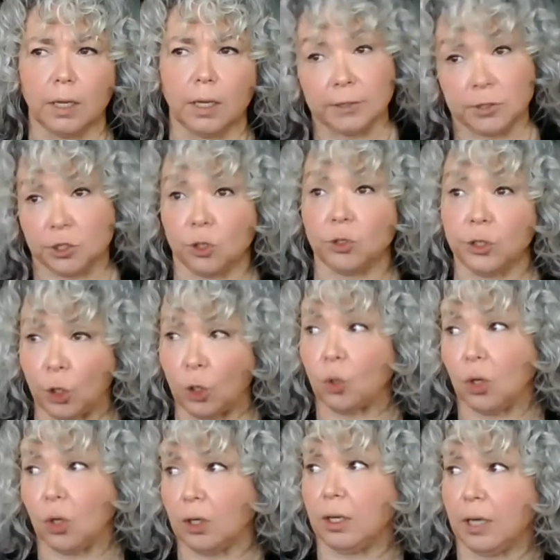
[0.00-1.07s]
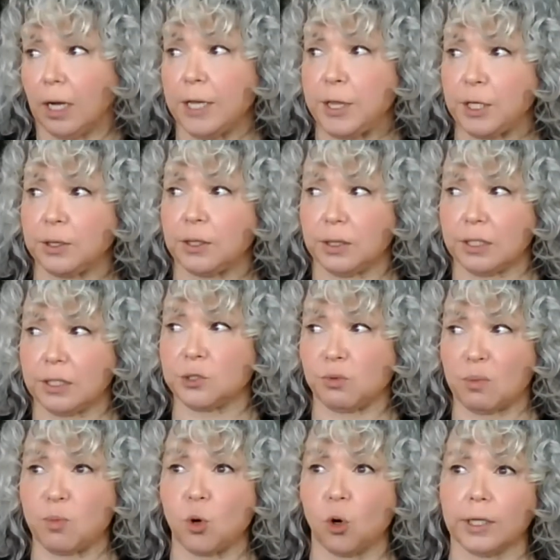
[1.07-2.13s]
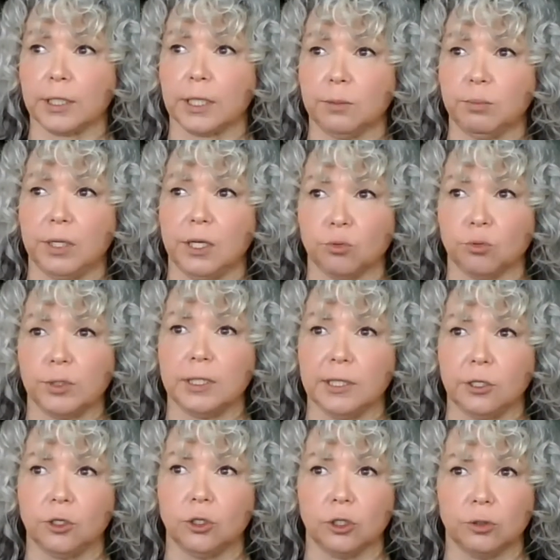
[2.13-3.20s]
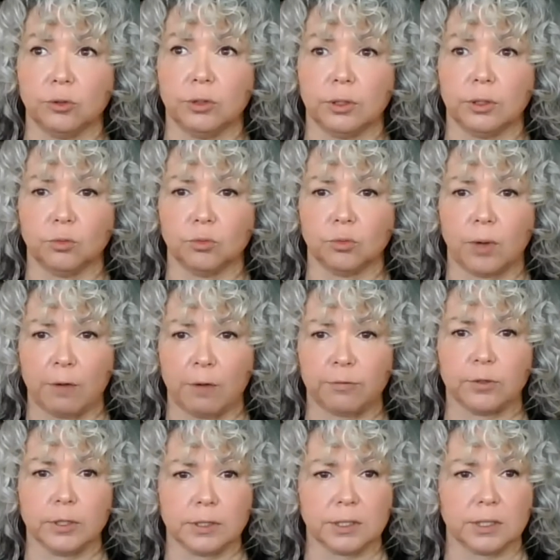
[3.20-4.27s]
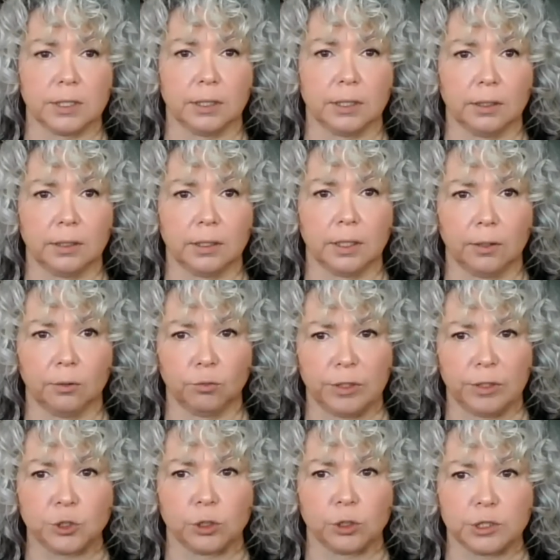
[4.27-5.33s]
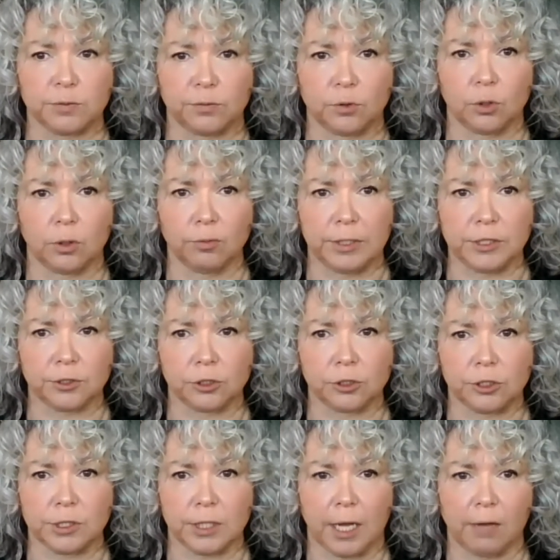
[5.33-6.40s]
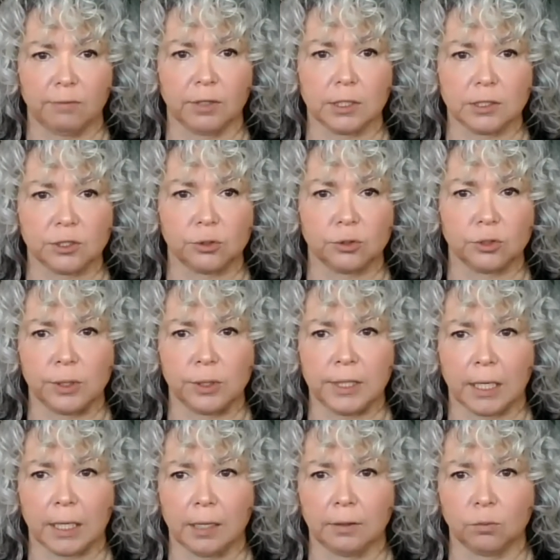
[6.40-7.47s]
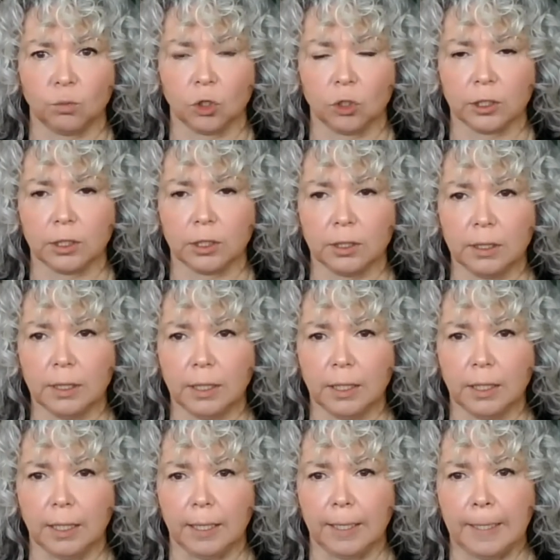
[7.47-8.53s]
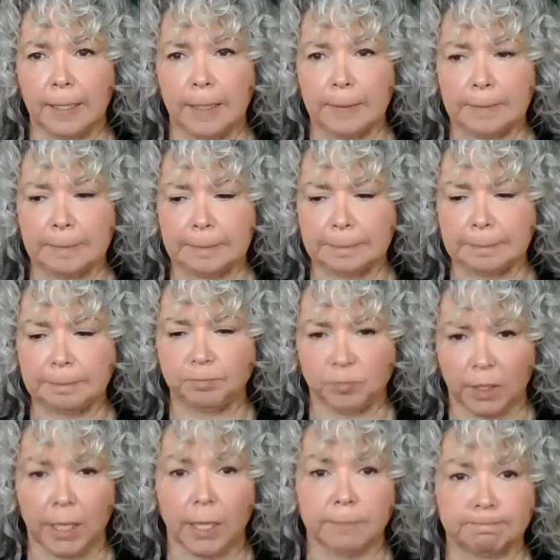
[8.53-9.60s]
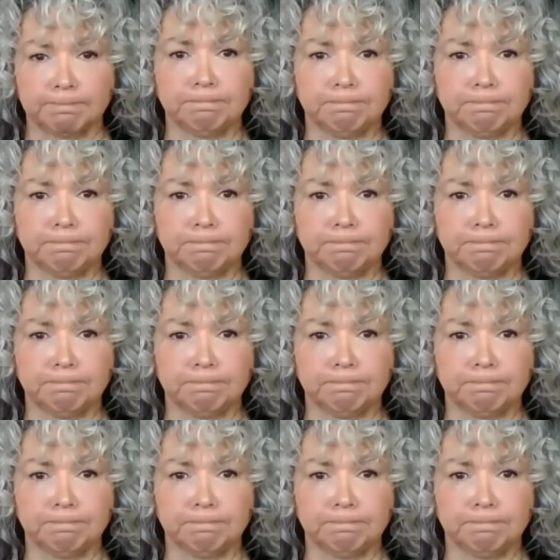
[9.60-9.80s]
And so, I think that this report can be a really good reference and resource for researchers and advocates who are doing that kind of work. Yeah.